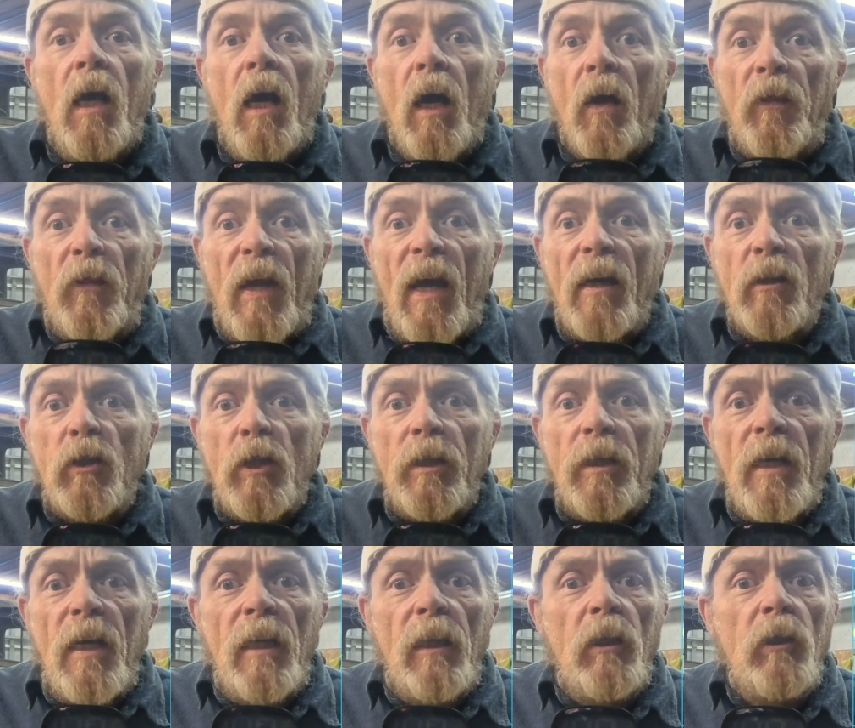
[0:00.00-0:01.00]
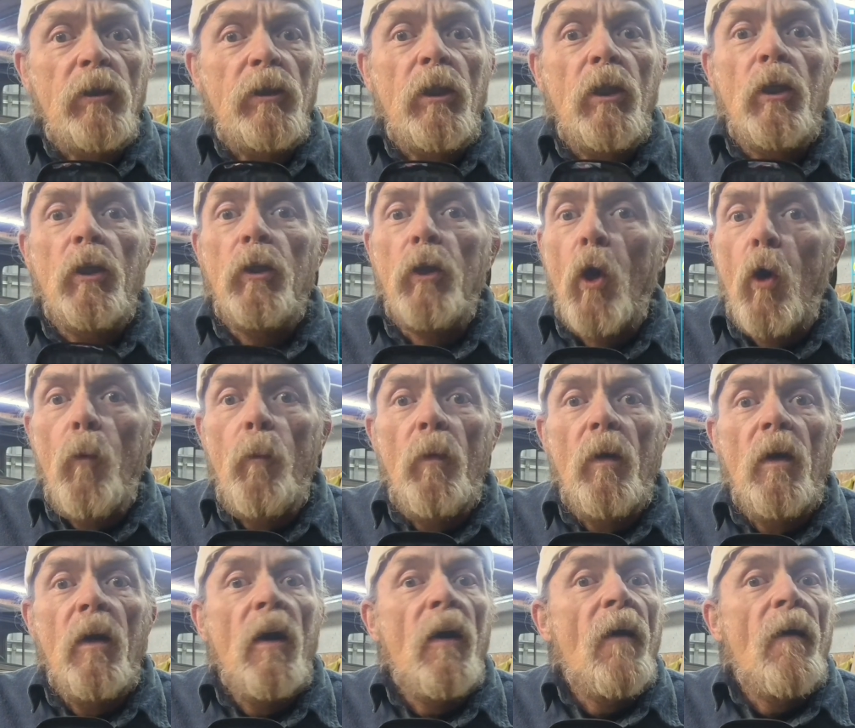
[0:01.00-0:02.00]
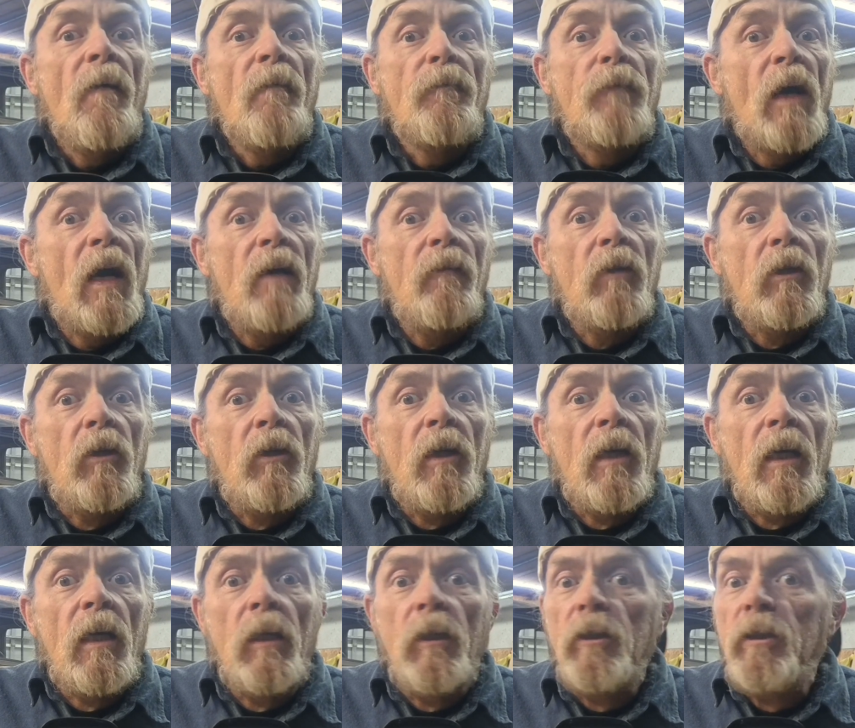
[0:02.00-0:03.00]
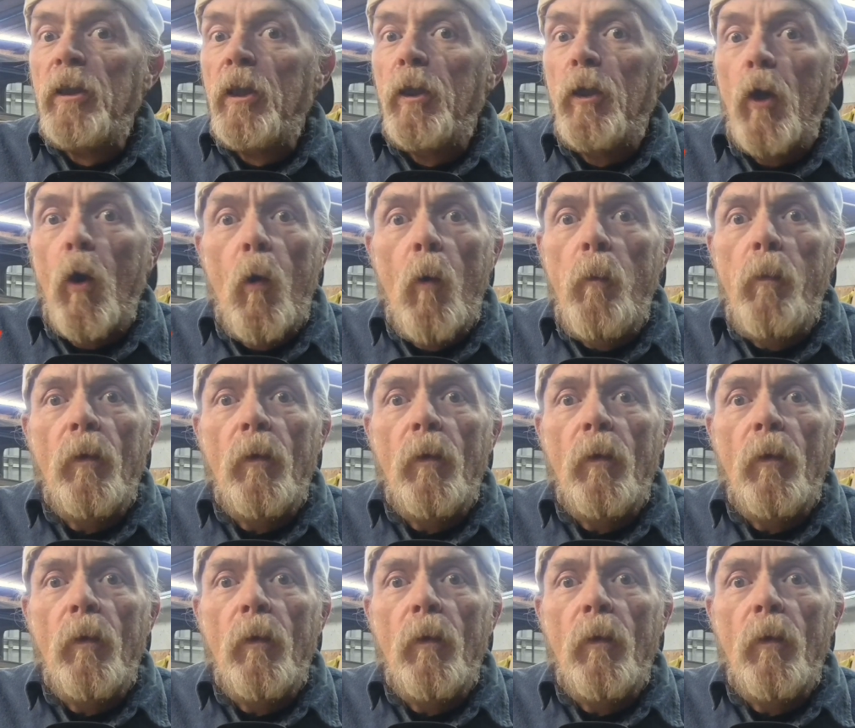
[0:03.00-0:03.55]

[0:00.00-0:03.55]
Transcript: $1,000? Nope. $500? Nope.